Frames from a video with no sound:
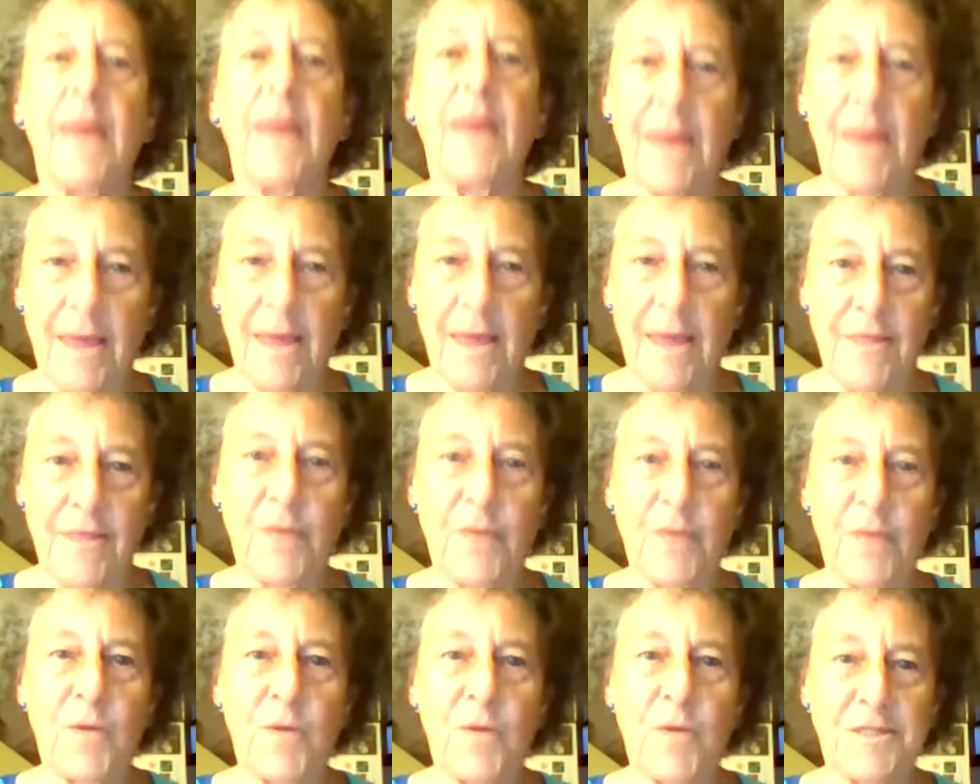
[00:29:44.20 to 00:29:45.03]
And then
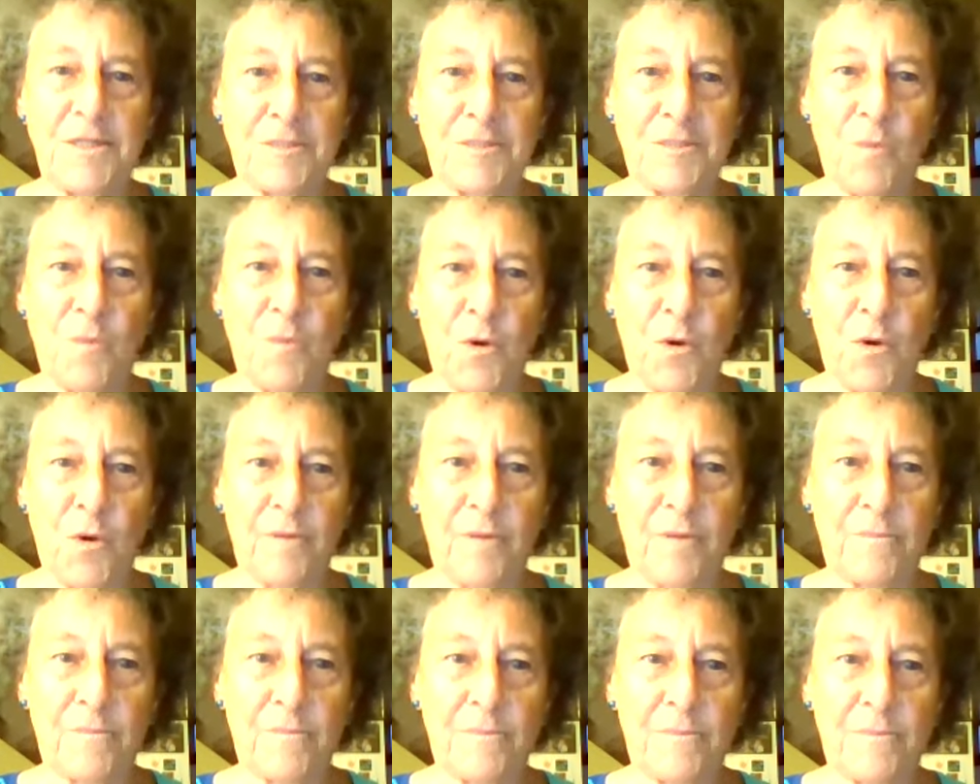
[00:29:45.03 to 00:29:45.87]
wait some more
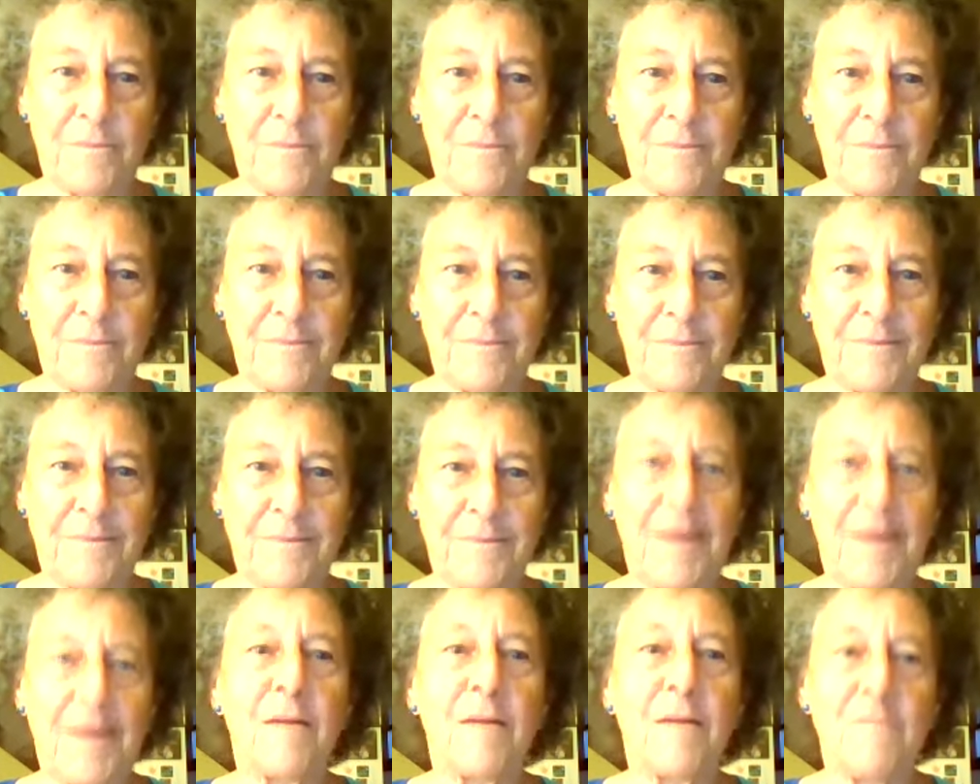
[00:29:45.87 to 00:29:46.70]

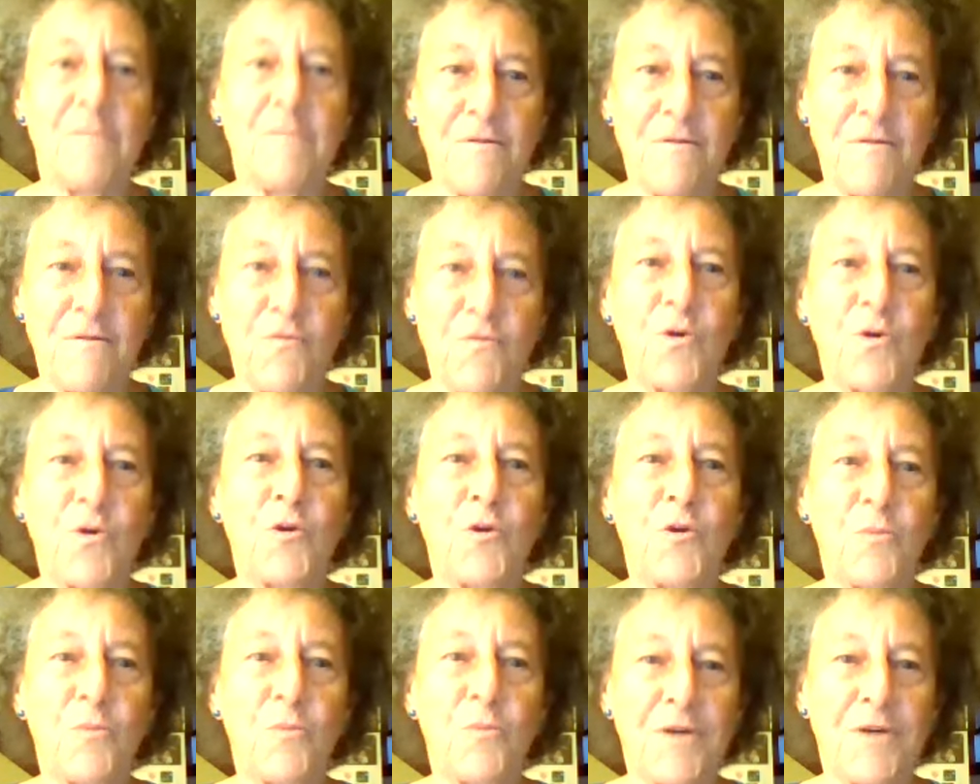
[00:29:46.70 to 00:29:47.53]
before you
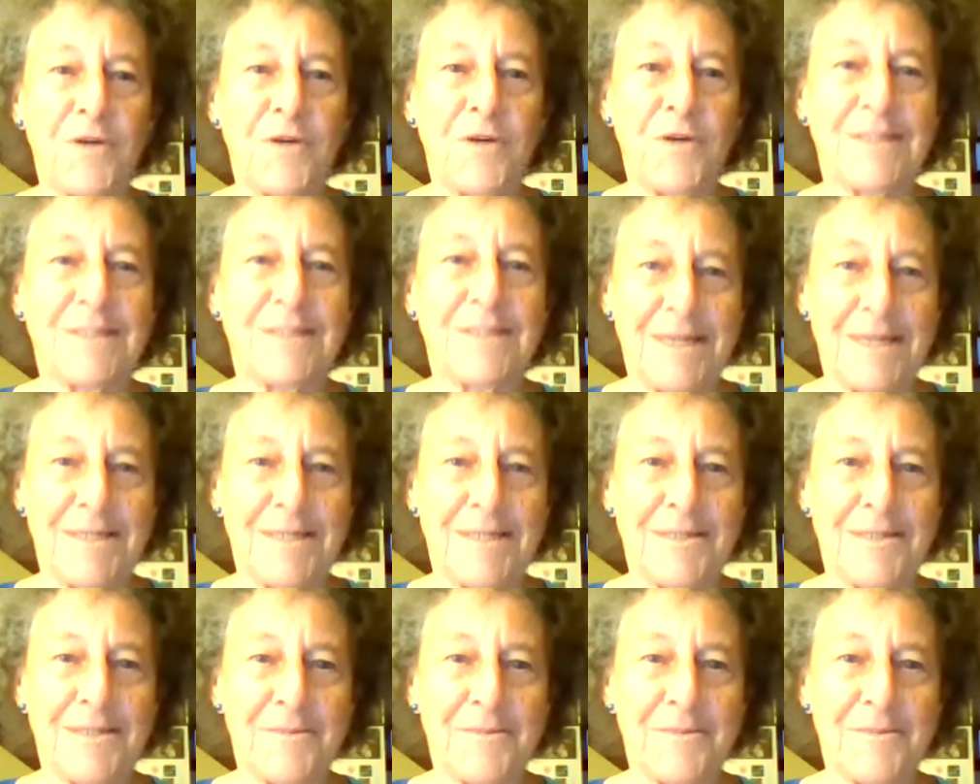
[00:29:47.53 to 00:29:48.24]
press send.